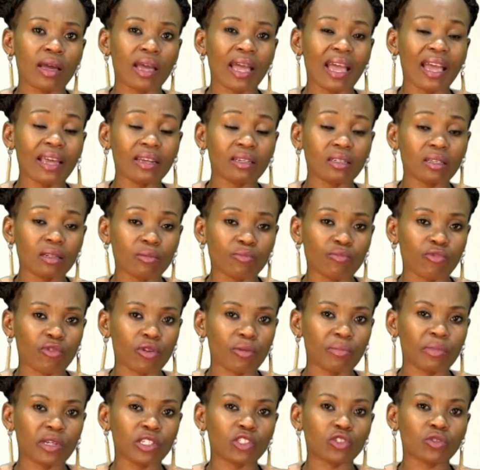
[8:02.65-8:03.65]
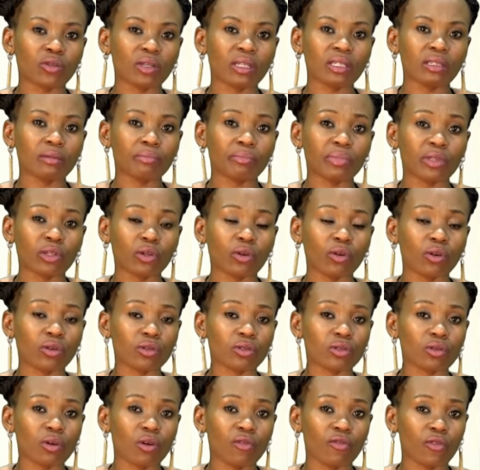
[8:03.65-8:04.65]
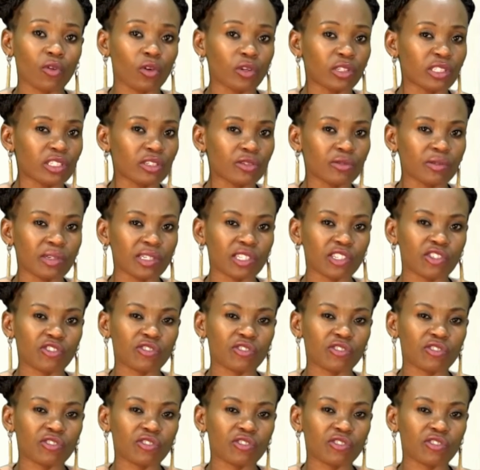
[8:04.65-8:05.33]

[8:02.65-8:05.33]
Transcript: ended prematurely because of continuous